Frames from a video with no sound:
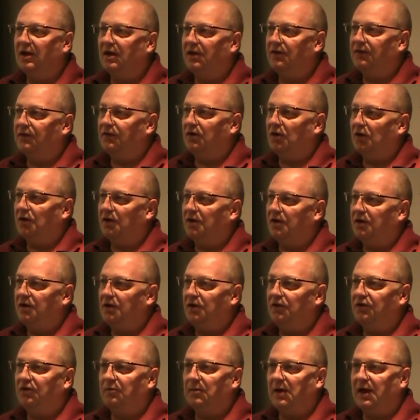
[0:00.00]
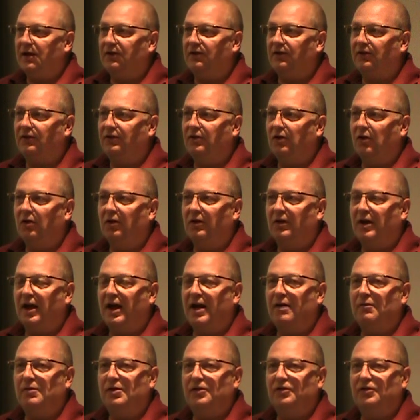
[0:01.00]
has got a huge amount of stock there,